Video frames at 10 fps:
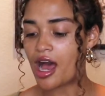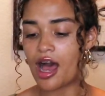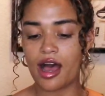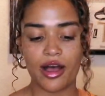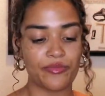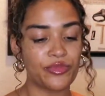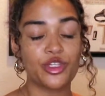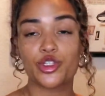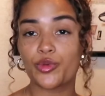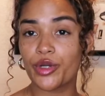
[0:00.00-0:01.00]
um,
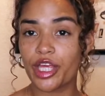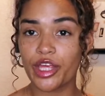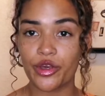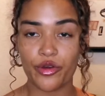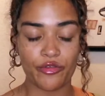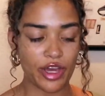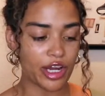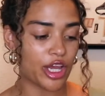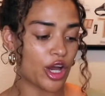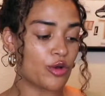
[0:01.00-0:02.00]
super cute,
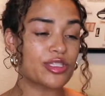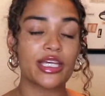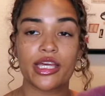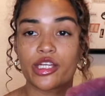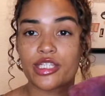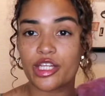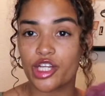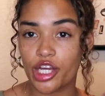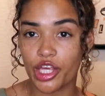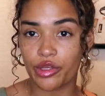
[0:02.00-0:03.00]
very cozy, such
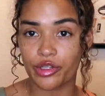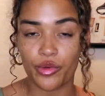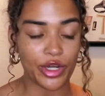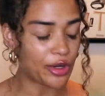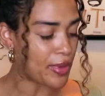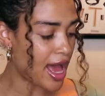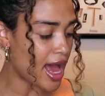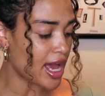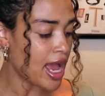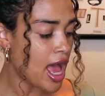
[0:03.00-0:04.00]
a cute little winter
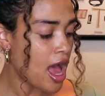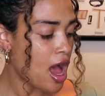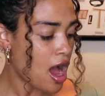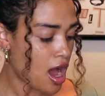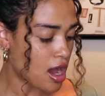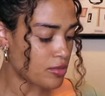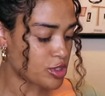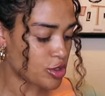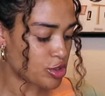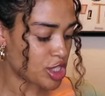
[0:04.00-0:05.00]
bag. Um,
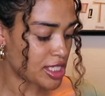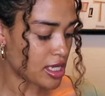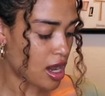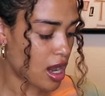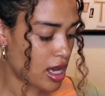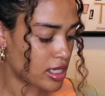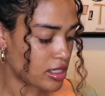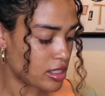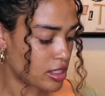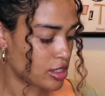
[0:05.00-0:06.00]
so you just
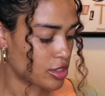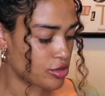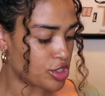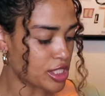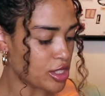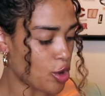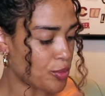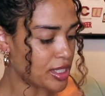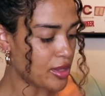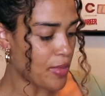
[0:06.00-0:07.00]
un, you just
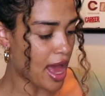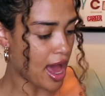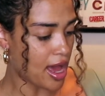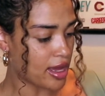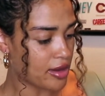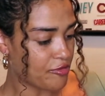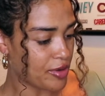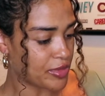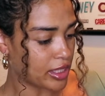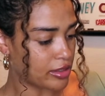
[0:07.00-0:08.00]
open the bag
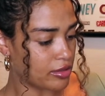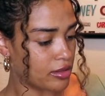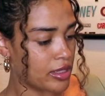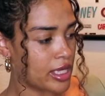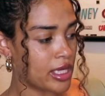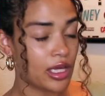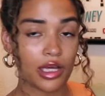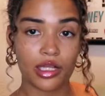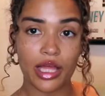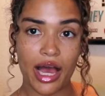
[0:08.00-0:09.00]
from the little
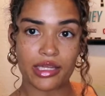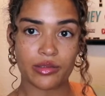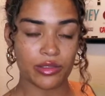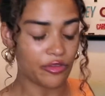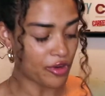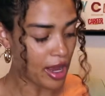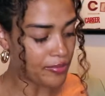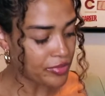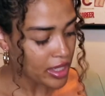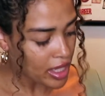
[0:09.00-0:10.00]
clasp in the
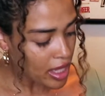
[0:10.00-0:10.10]
front.